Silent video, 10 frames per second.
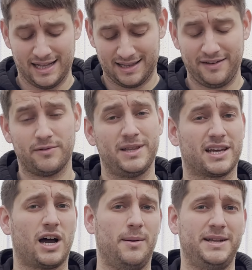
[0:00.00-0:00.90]
leave them in the
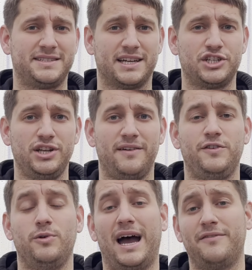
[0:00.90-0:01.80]
comment section. If
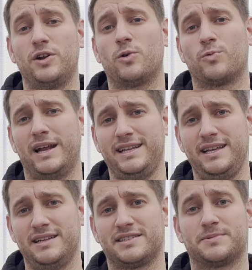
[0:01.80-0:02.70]
you haven't
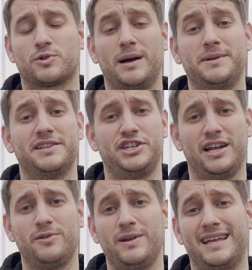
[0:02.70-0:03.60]
already, subscribe to the
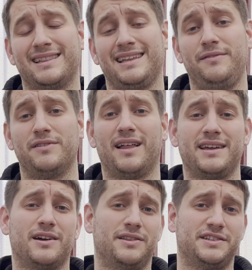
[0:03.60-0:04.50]
channel and leave a
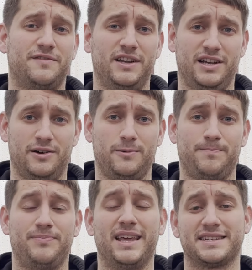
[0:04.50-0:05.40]
like on this video.
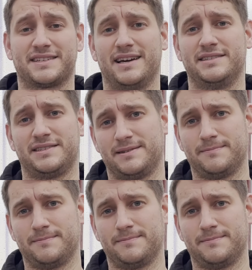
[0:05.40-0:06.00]
Thanks, guys.